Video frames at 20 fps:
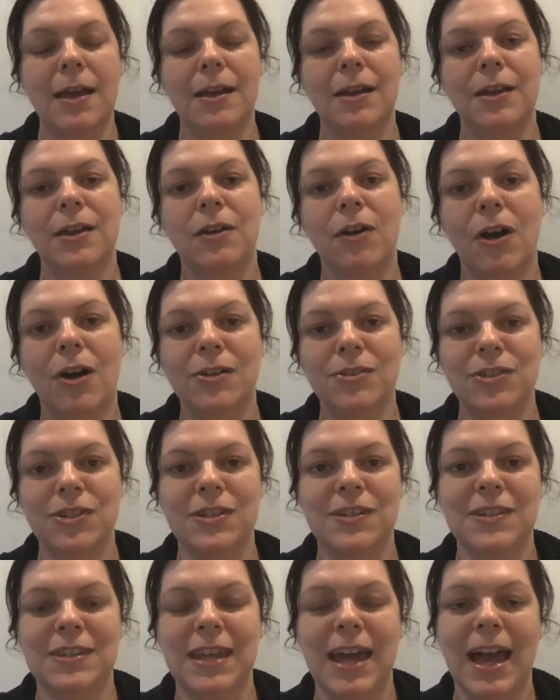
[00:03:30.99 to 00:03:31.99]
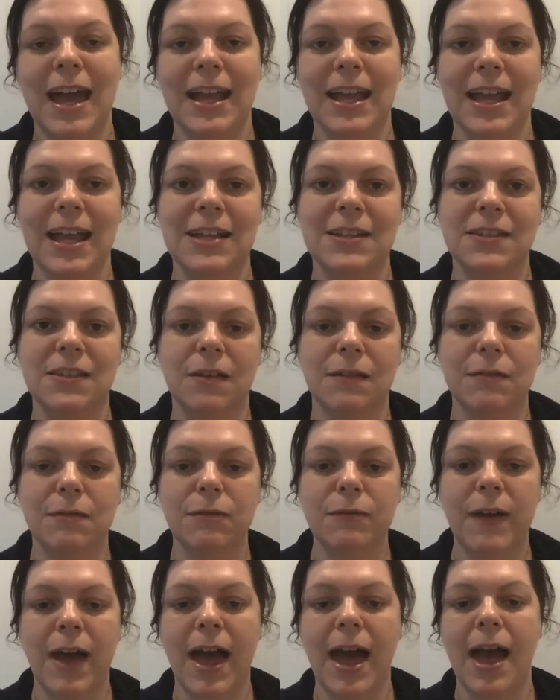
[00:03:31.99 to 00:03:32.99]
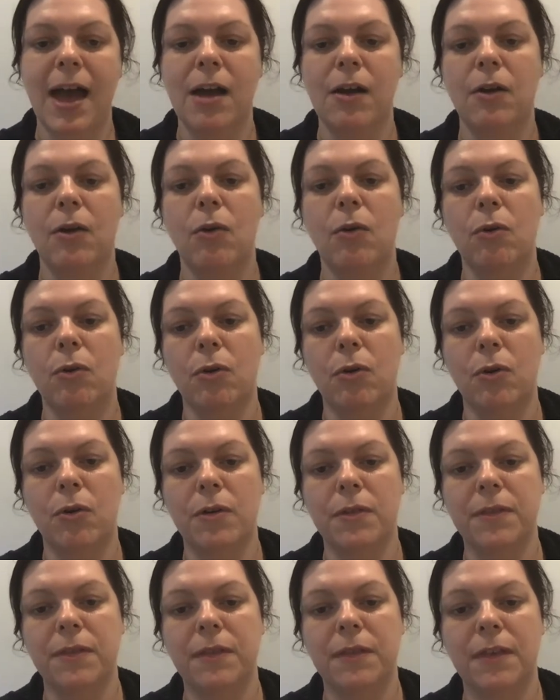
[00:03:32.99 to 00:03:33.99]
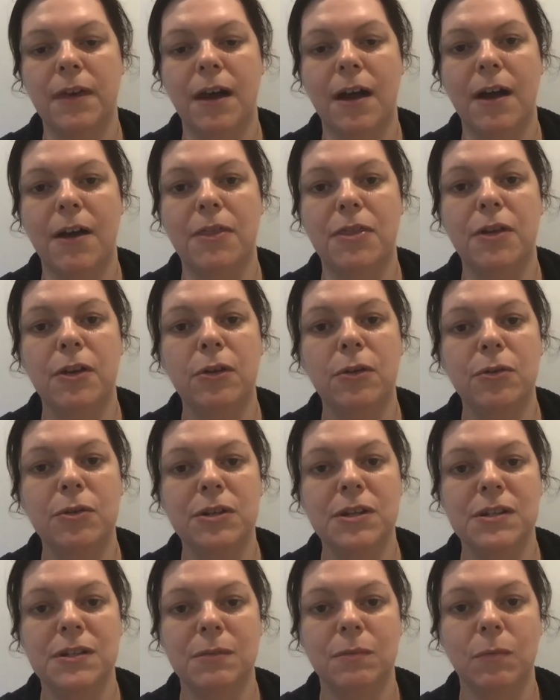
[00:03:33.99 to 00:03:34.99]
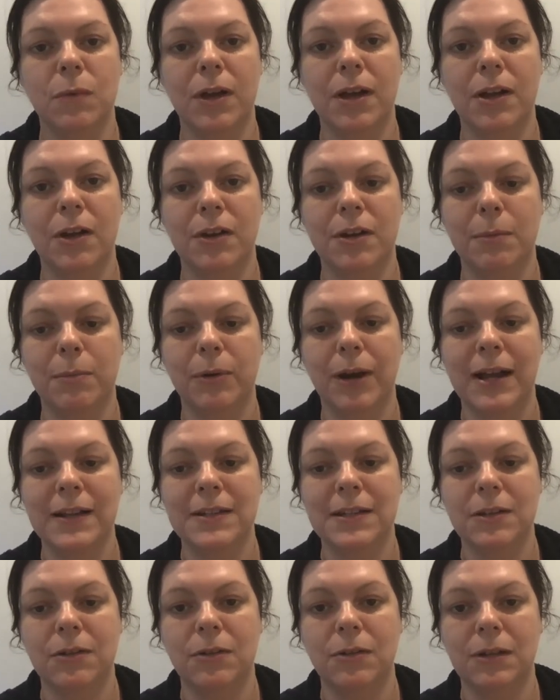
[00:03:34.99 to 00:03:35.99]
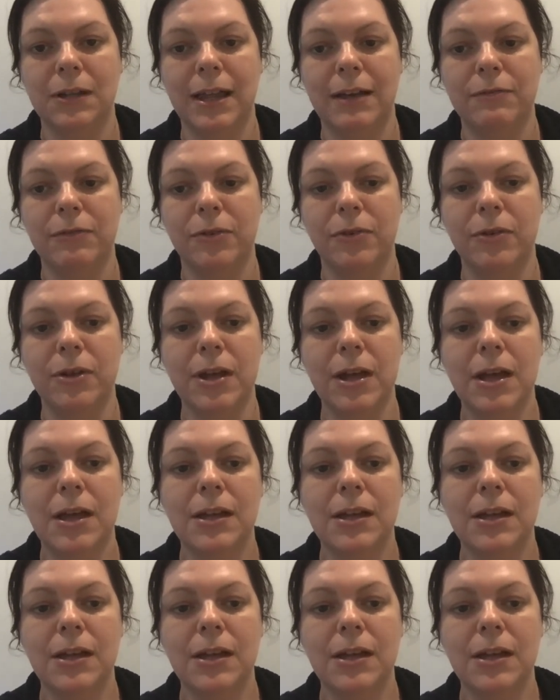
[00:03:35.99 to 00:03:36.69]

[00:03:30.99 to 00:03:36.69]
You can't just say it's unfair or the law doesn't work on a practical level.